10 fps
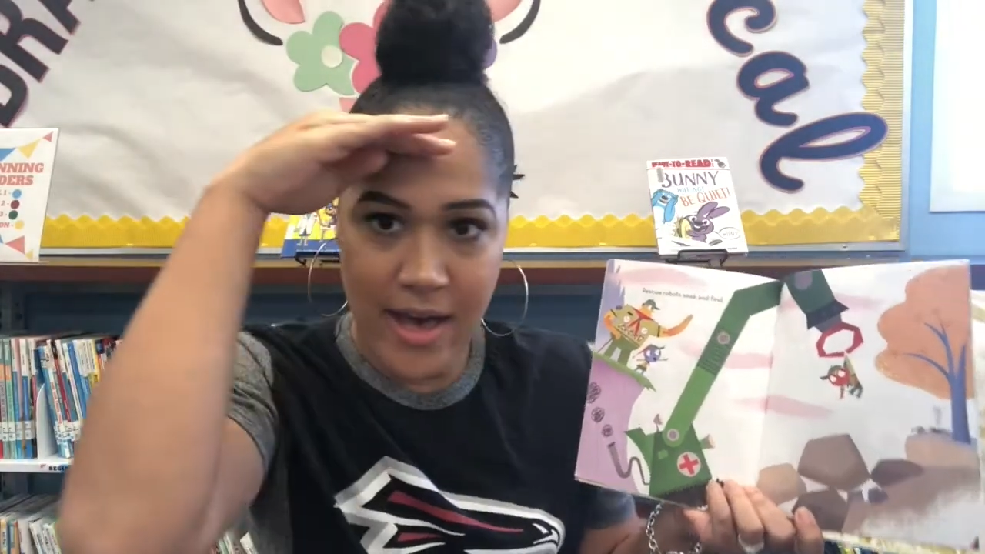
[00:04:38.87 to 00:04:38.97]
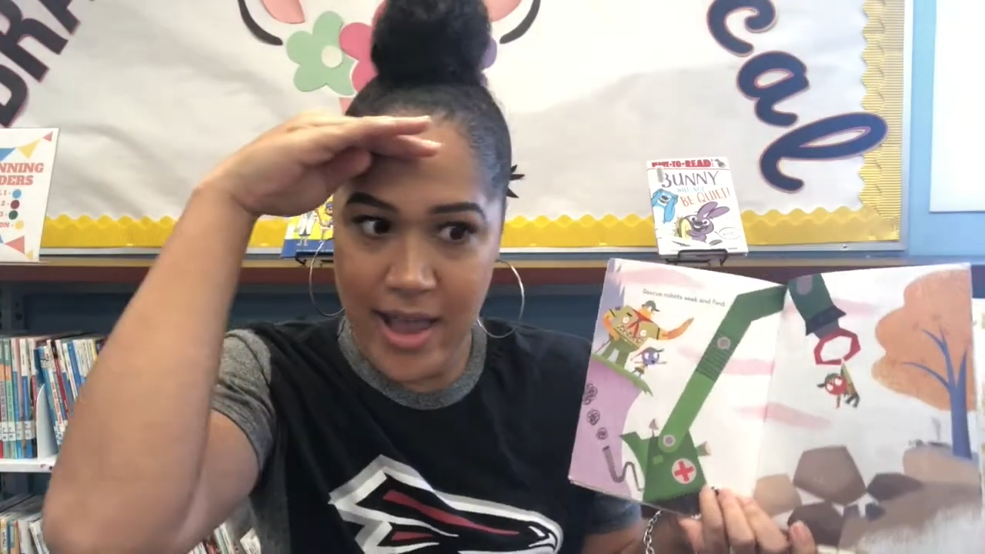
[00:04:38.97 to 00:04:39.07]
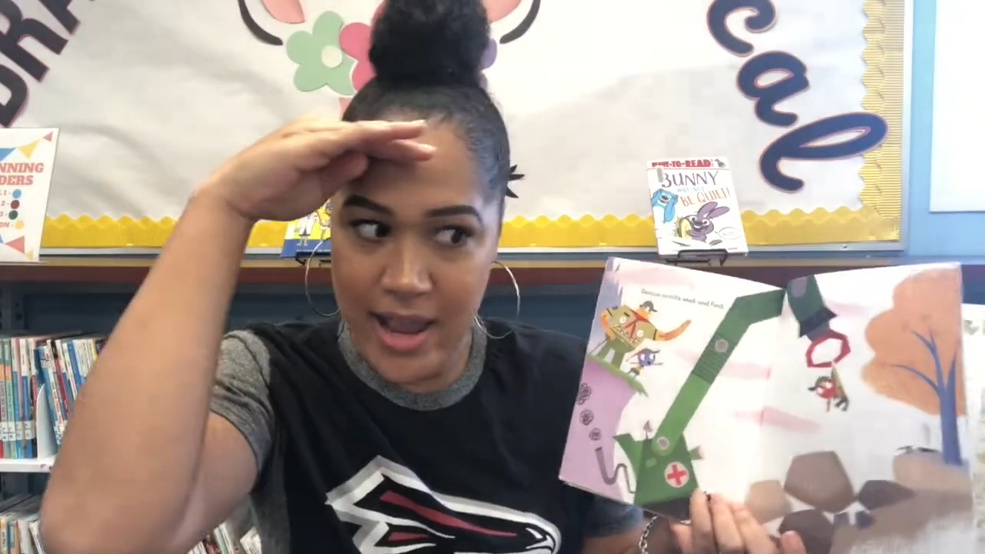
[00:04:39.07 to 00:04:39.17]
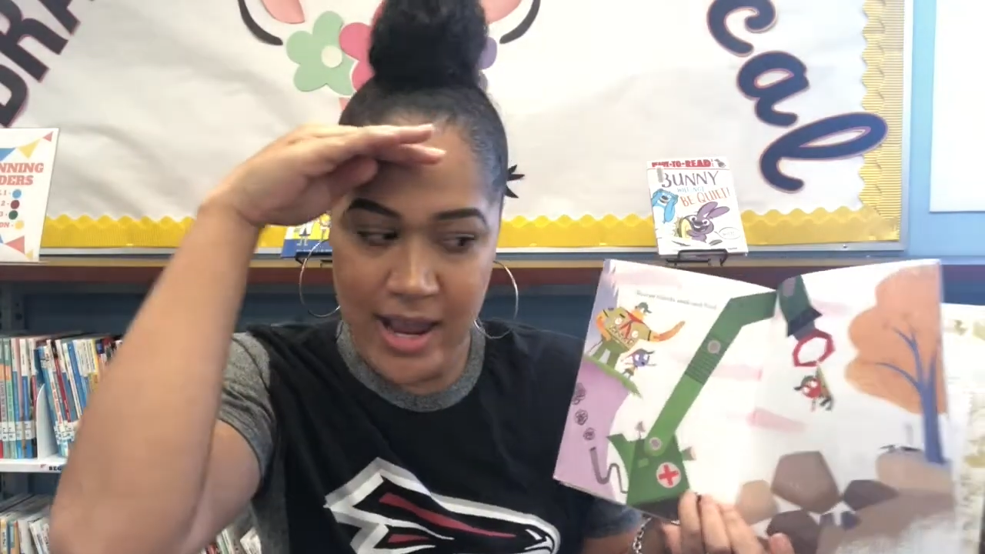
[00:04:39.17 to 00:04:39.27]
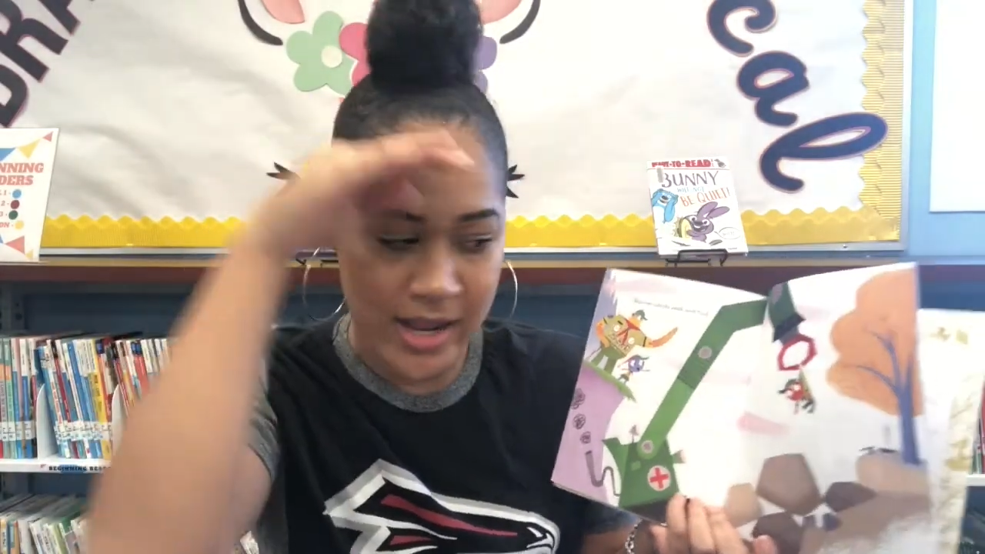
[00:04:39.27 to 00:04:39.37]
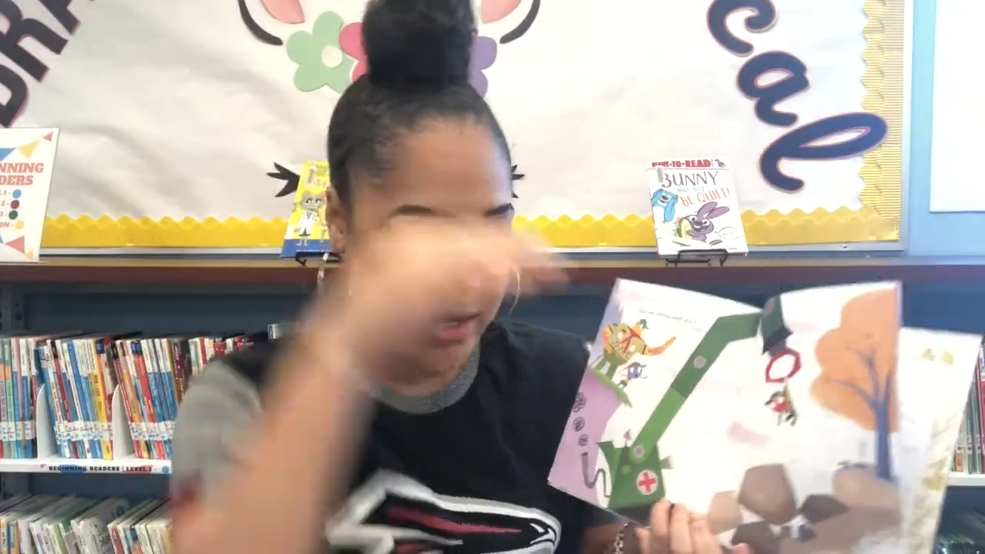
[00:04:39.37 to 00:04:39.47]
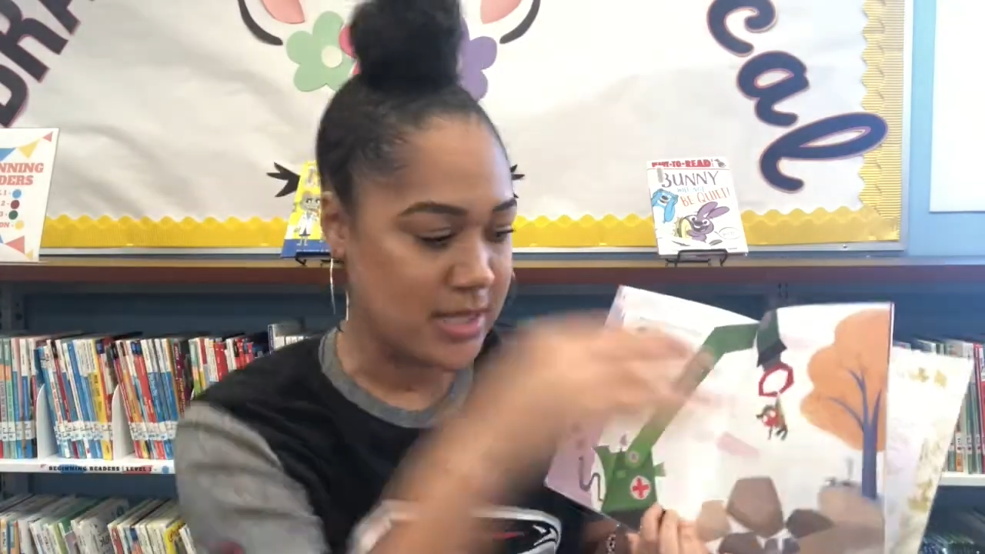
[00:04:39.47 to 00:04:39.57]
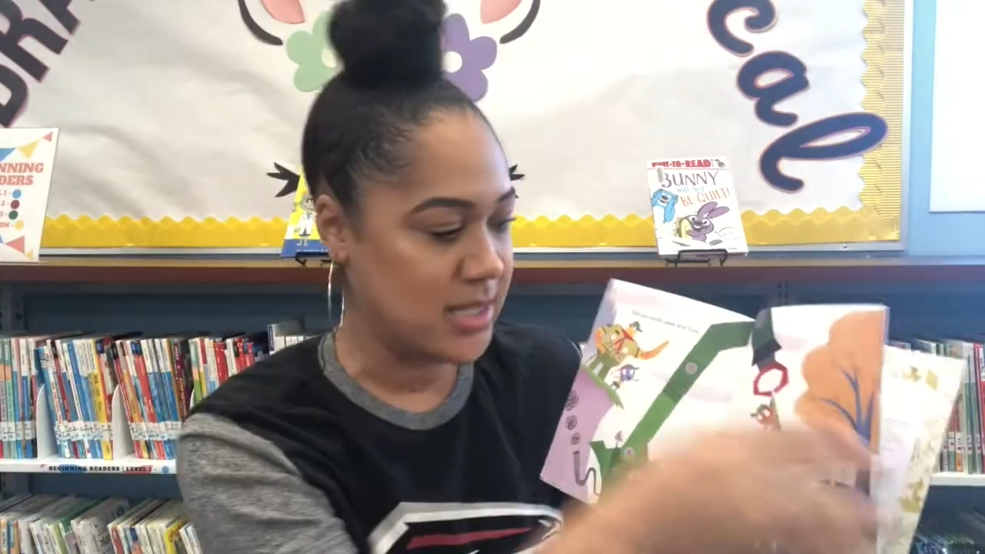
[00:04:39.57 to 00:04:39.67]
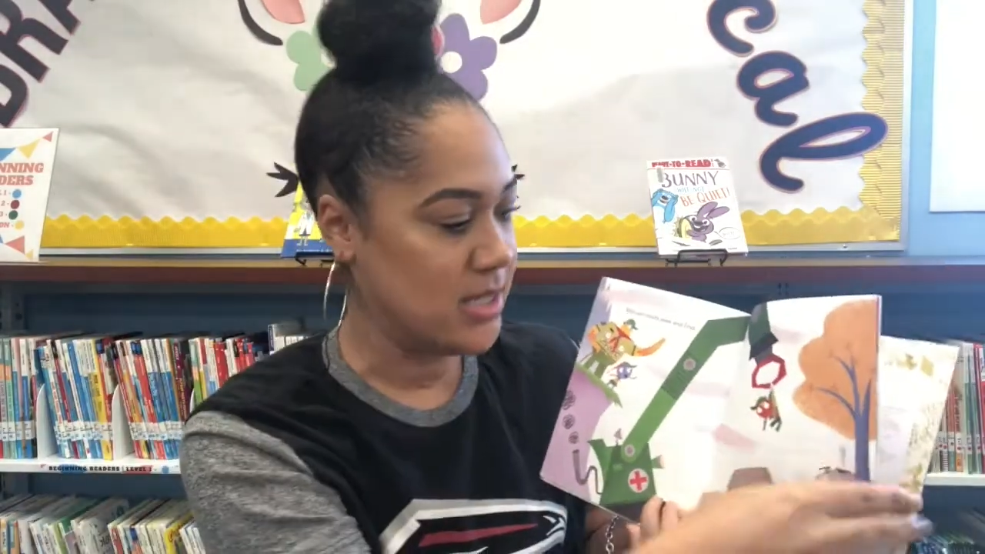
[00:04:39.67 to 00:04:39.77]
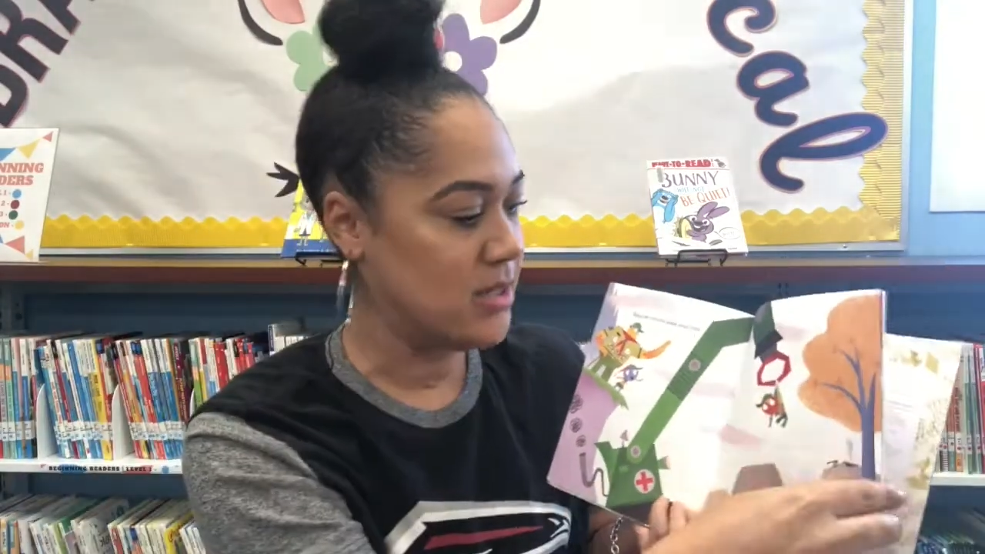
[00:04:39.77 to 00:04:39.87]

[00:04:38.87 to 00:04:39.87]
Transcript: find.